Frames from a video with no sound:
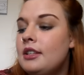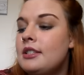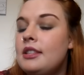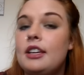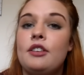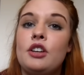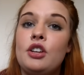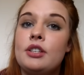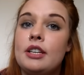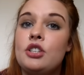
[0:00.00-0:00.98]
That's the thing, you
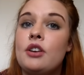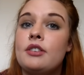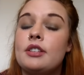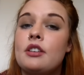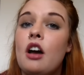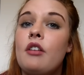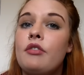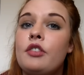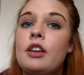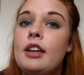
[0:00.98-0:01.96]
can use it this year as a
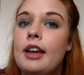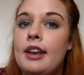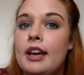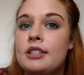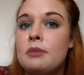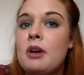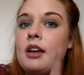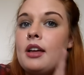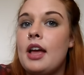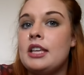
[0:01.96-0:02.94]
scarf and next
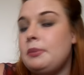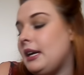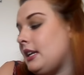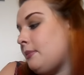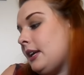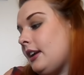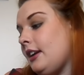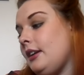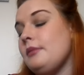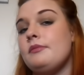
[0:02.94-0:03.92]
summer as a picnic
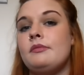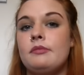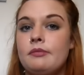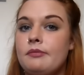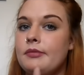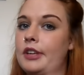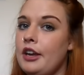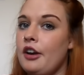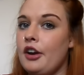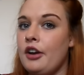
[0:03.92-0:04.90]
blanket.
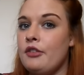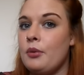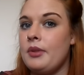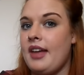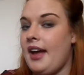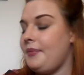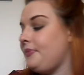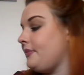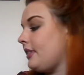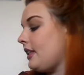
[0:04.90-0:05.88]
Can't go wrong with that.
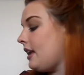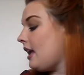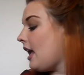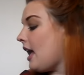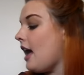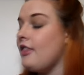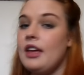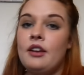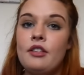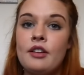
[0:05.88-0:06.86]
And
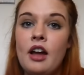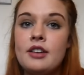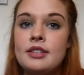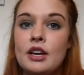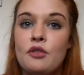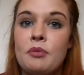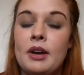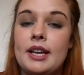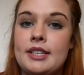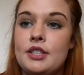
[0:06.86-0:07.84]
then the last thing of
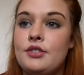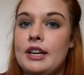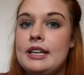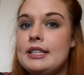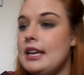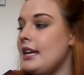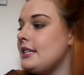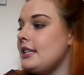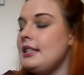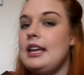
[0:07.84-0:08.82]
my accessories
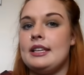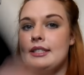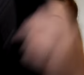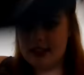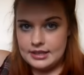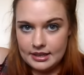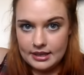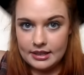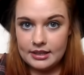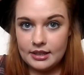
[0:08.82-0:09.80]
is this
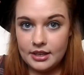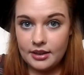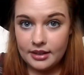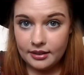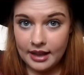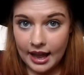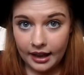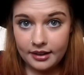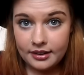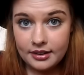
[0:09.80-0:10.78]
cute little
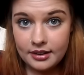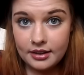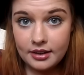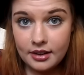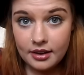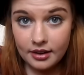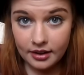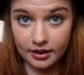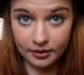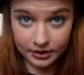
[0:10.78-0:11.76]
hat,
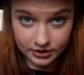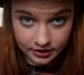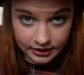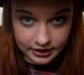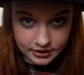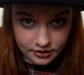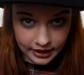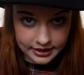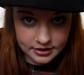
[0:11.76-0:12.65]
which I think is great.